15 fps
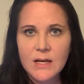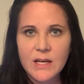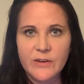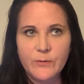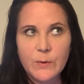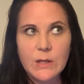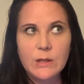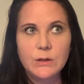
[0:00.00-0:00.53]

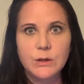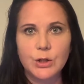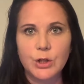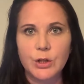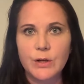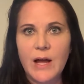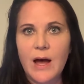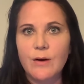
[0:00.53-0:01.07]
If we
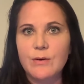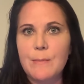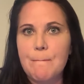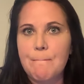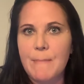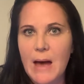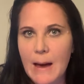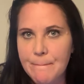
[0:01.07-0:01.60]
learn how to
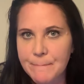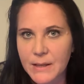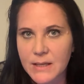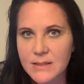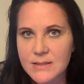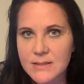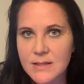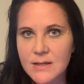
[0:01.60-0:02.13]
map
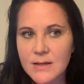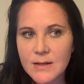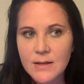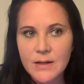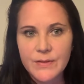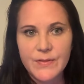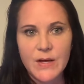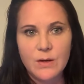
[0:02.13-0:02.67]
it,
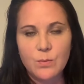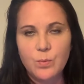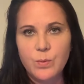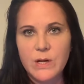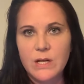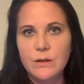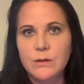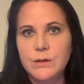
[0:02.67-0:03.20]
then
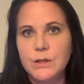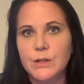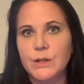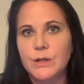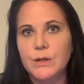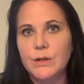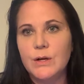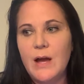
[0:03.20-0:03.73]
we
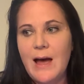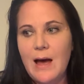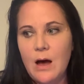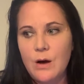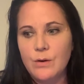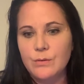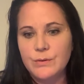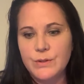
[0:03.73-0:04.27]
learn
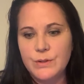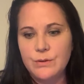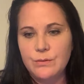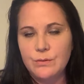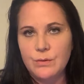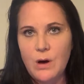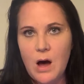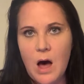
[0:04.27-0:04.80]
how
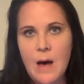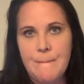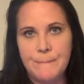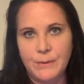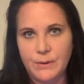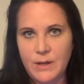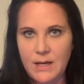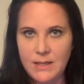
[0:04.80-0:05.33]
to
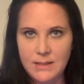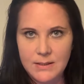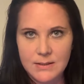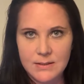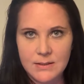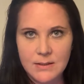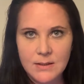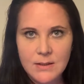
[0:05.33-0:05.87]
operate
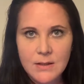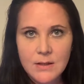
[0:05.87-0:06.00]
it.